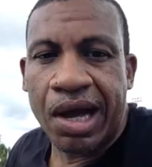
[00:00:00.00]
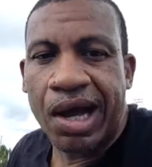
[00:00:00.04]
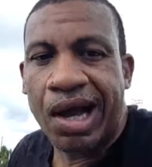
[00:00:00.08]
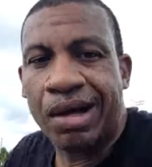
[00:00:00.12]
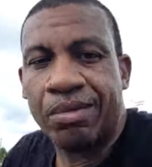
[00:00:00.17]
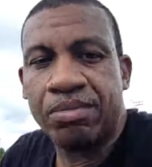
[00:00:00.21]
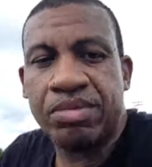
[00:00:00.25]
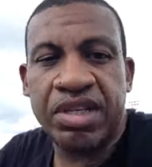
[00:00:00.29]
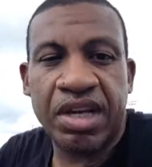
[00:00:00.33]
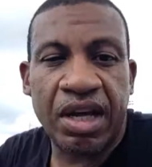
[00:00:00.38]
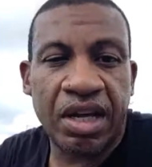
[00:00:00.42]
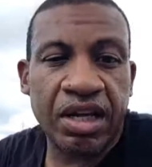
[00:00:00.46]

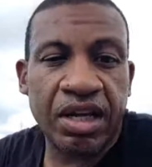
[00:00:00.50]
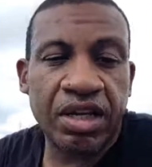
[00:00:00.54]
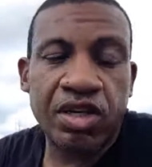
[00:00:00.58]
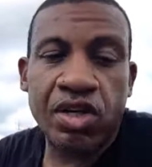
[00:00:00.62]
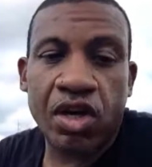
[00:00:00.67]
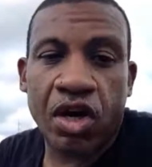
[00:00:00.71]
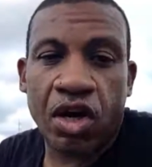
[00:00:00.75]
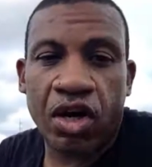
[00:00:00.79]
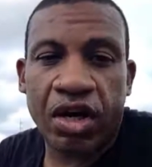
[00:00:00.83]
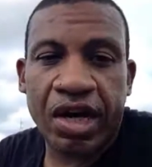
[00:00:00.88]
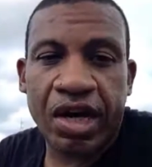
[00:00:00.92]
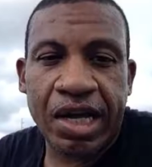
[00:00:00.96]
I'm telling
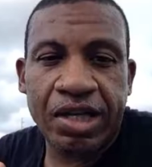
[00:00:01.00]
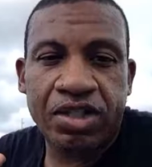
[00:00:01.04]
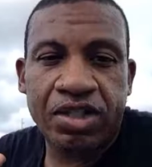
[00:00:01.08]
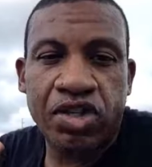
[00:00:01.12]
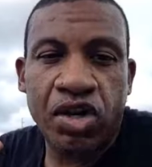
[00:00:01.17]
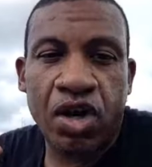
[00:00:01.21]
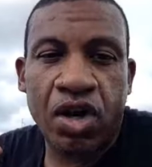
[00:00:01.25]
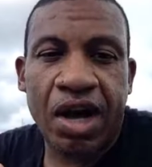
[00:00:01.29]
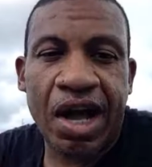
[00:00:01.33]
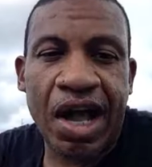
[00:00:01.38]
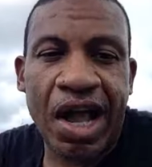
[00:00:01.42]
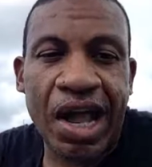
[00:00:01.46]
y'all that
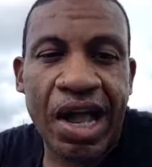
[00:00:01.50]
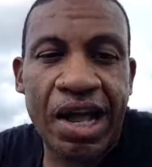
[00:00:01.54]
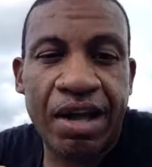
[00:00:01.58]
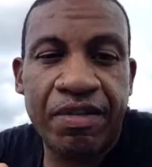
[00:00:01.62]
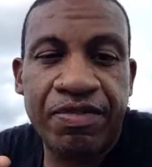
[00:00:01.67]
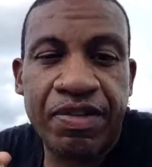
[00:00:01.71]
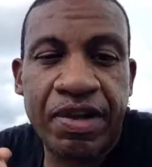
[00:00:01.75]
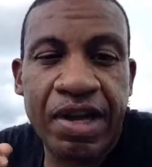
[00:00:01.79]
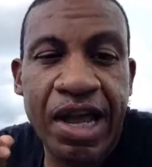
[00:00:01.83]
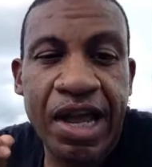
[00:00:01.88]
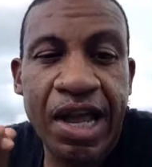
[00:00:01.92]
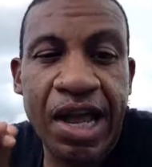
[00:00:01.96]
y'all have
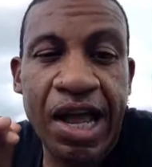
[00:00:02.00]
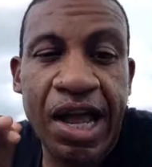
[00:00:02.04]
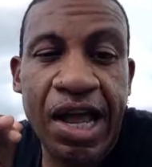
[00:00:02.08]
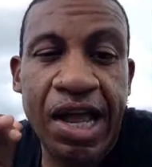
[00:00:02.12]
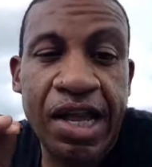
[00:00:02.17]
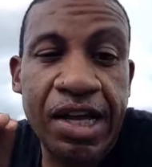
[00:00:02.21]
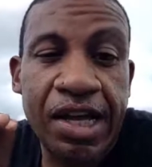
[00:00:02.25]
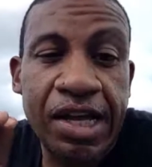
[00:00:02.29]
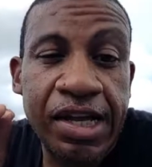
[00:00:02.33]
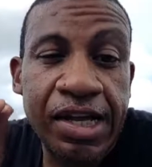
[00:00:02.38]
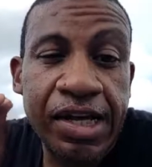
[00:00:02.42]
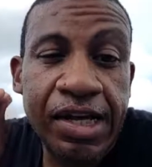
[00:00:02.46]

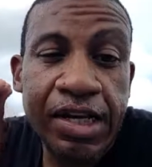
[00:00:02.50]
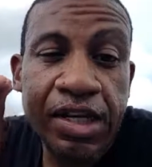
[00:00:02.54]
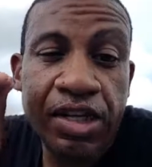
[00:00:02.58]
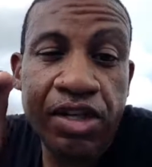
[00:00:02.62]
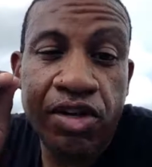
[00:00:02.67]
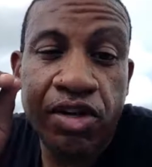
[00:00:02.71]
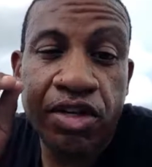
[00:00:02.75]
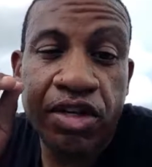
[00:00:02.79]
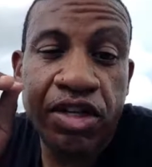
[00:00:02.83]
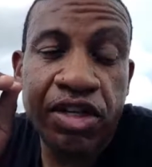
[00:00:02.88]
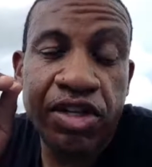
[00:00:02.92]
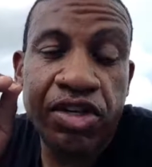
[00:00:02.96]

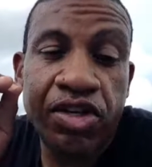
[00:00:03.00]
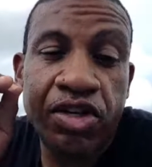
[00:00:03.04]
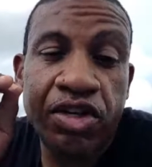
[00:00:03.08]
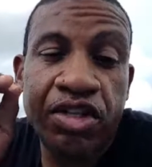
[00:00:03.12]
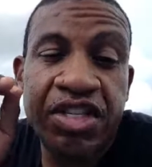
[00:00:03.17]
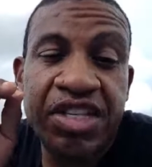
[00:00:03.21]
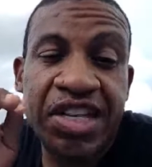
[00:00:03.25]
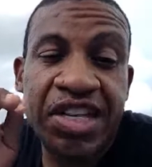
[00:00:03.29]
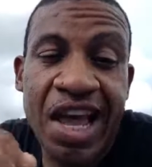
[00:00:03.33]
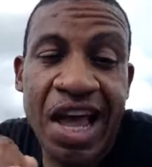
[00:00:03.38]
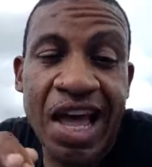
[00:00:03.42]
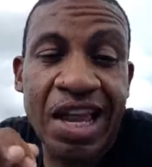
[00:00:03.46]
your
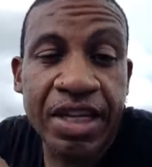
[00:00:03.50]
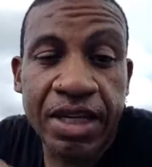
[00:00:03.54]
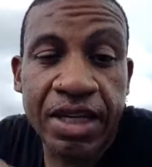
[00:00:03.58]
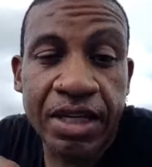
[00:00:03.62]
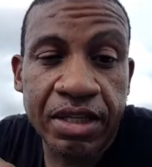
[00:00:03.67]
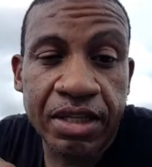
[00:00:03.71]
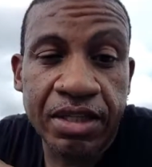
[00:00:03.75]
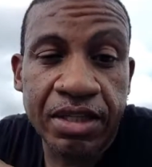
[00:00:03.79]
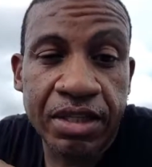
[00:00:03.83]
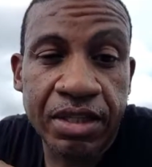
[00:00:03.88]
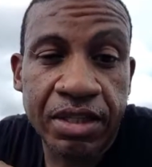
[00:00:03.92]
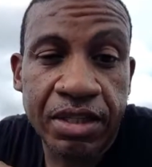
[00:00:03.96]
talent
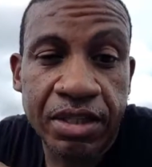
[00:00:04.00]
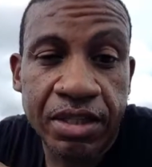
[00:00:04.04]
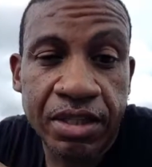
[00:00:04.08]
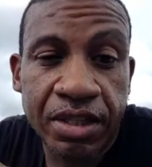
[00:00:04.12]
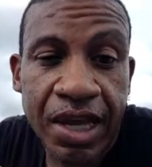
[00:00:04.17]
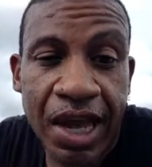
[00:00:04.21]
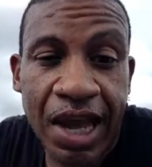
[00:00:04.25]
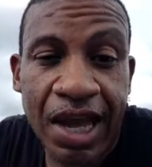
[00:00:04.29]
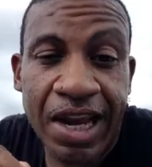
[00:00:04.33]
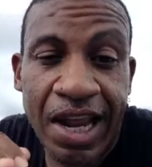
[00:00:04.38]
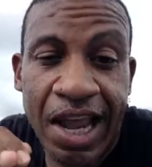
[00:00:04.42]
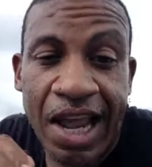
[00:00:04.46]

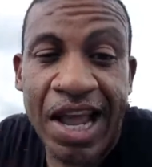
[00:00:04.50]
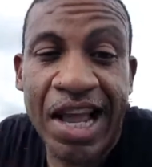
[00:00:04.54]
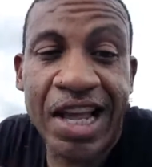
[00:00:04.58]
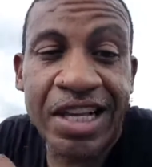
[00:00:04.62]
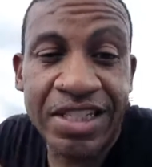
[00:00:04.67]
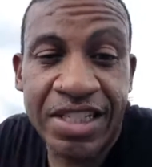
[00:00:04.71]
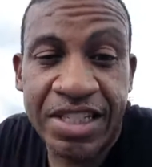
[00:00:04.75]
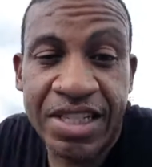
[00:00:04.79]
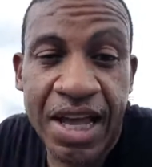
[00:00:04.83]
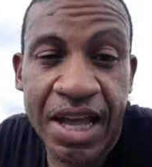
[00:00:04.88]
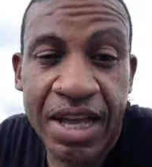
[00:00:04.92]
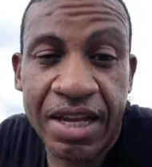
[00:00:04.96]
and
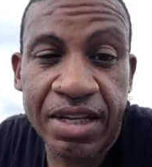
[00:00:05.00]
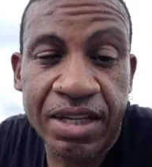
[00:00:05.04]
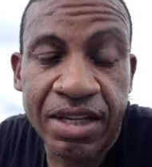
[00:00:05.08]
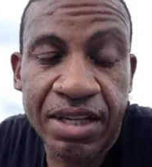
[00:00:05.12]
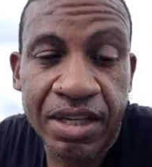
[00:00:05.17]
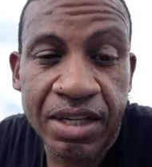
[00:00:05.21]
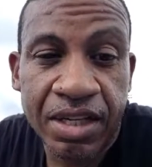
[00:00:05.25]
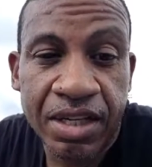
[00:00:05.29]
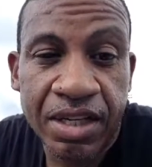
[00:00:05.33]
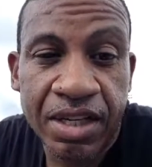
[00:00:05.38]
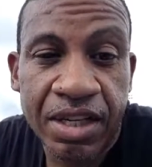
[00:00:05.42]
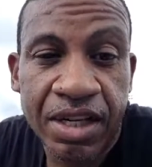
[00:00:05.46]
asset
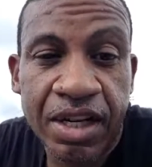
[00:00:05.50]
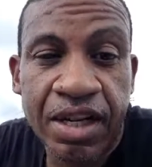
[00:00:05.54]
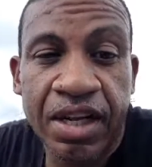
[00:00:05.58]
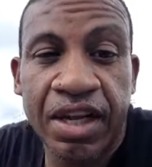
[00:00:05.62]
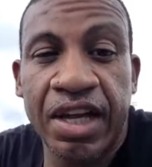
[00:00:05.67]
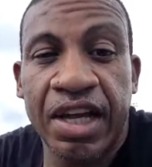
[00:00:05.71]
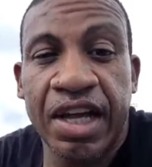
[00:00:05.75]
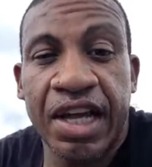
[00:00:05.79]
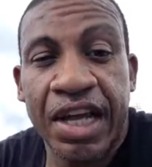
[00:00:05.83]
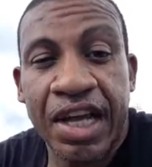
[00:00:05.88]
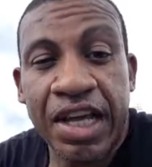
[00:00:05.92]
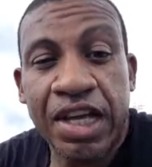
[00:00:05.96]

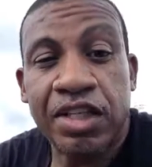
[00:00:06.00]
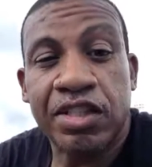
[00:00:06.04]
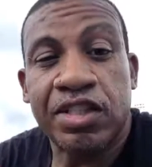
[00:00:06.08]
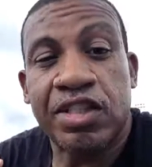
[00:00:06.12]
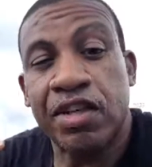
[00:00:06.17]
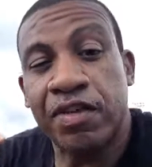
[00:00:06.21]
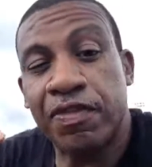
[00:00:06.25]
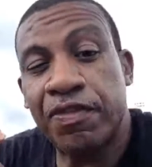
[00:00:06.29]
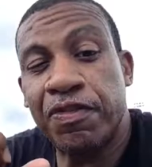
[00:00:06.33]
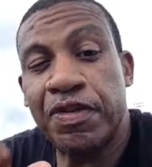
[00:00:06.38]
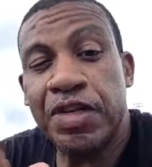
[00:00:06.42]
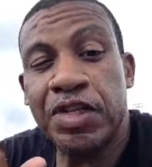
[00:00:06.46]
is
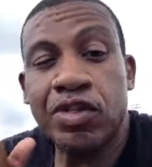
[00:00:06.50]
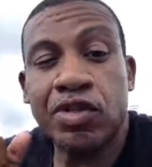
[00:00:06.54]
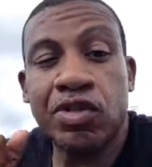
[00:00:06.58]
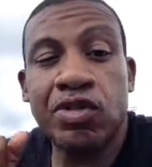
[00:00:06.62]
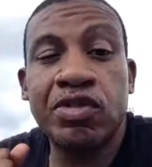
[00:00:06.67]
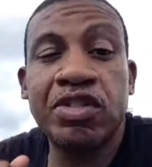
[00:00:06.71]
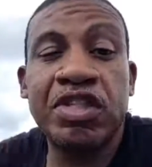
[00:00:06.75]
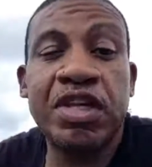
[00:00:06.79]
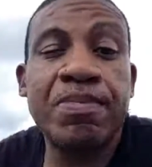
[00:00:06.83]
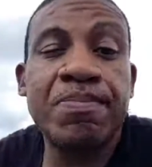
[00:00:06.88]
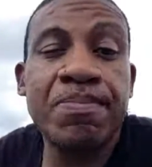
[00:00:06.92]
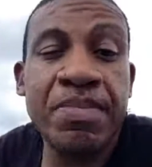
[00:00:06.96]
the physical
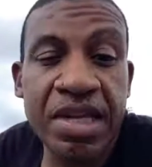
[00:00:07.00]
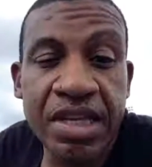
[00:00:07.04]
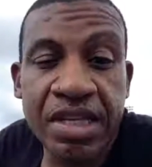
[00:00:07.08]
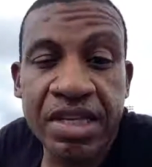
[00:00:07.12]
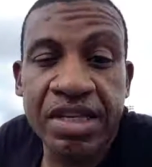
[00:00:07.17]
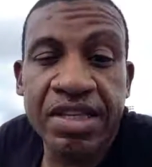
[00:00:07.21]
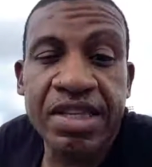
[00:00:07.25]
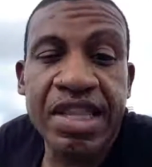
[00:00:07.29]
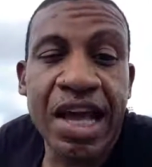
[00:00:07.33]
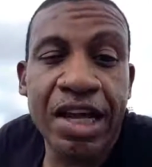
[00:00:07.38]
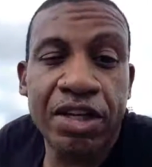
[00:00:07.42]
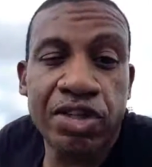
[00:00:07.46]

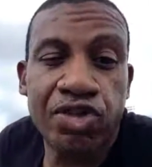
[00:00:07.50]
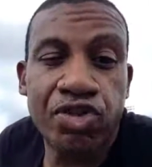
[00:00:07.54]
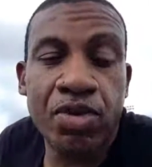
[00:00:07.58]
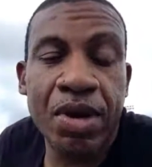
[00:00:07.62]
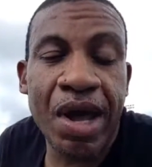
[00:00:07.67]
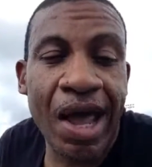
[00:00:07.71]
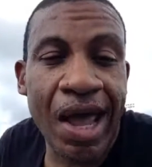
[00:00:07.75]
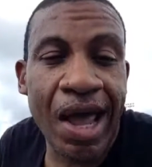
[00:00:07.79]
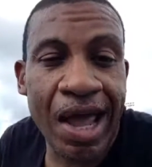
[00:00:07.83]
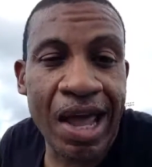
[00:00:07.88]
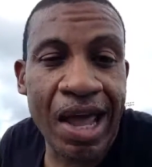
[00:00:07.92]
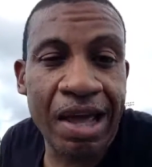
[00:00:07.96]
dominion that you
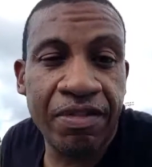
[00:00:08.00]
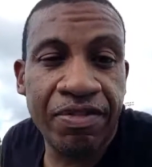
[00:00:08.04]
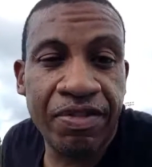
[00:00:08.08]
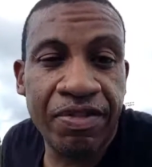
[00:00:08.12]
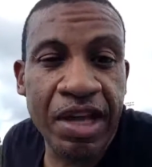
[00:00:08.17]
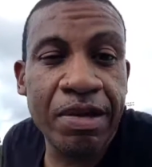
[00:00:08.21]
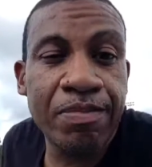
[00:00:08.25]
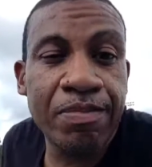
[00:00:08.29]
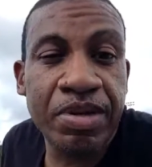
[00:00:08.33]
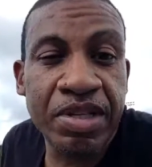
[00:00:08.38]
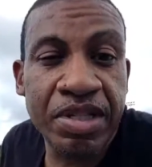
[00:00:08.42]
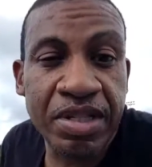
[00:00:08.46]
have
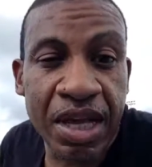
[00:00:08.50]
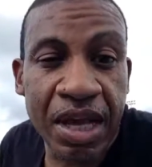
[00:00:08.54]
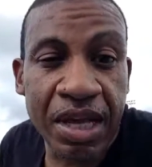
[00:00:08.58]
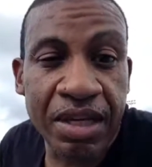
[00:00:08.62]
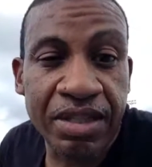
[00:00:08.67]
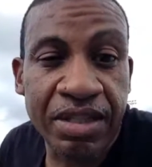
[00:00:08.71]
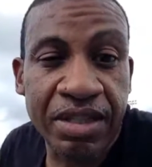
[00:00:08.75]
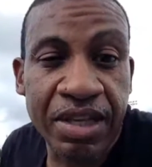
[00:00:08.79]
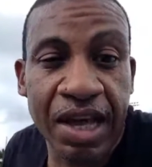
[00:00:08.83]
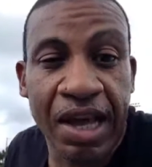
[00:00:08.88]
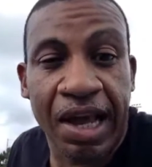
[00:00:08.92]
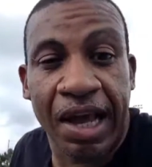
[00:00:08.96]
and
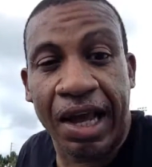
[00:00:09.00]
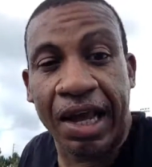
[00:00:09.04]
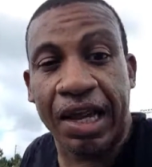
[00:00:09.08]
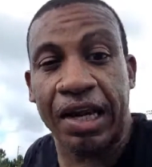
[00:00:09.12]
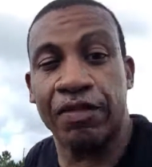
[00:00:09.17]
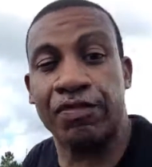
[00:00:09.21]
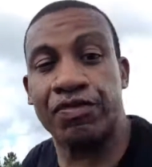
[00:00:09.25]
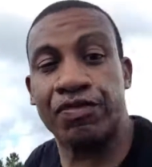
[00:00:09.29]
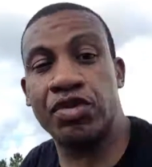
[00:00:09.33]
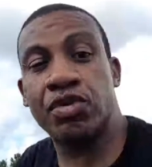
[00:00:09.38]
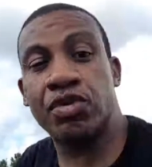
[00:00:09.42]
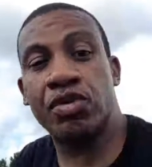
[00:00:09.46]
possess. And
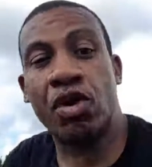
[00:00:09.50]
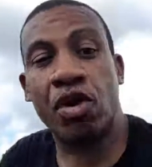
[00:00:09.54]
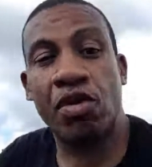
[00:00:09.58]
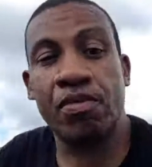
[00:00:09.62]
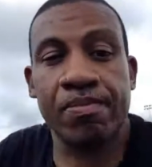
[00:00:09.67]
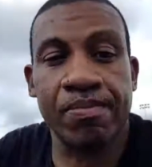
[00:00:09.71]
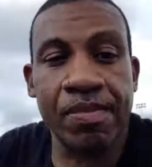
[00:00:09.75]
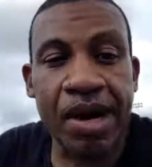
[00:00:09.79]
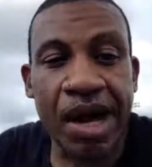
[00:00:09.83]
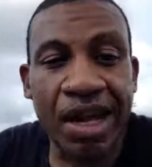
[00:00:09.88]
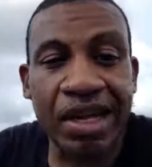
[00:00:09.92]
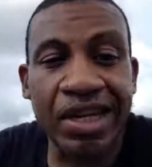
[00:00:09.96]
if you don't
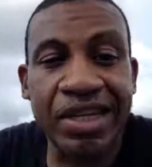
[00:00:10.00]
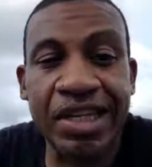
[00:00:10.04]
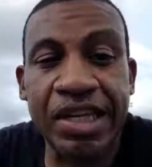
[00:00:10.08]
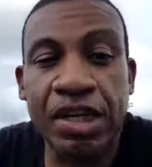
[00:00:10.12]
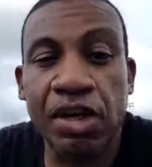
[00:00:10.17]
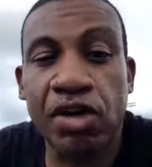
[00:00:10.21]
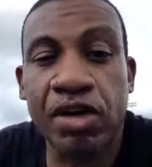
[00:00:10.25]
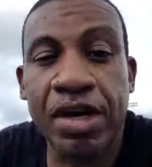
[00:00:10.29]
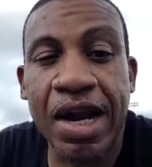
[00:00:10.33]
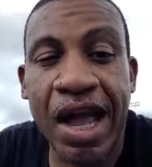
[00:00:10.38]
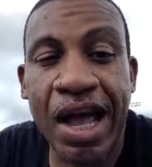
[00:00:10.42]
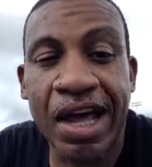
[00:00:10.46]

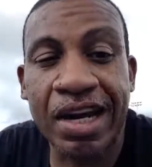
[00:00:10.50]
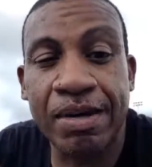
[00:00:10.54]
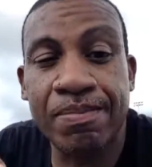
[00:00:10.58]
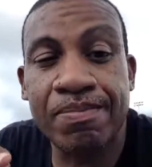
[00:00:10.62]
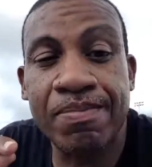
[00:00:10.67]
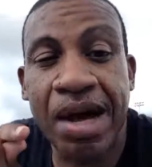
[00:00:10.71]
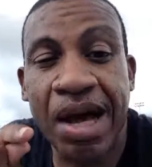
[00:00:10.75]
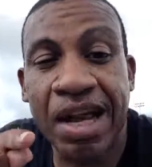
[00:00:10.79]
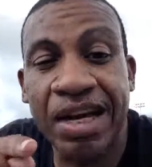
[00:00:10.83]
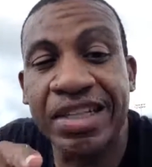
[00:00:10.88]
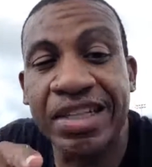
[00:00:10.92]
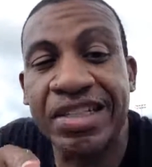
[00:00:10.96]
learn how to
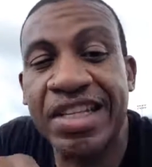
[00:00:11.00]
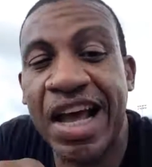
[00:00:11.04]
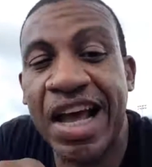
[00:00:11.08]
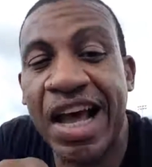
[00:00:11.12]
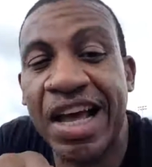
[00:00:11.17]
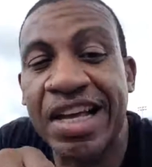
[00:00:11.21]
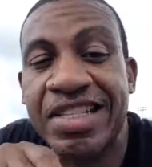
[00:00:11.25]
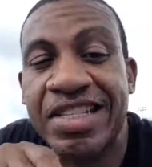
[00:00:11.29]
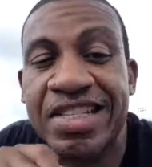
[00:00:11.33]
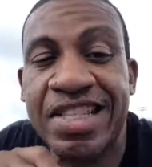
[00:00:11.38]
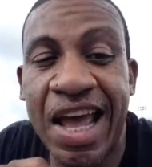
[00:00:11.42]
monetize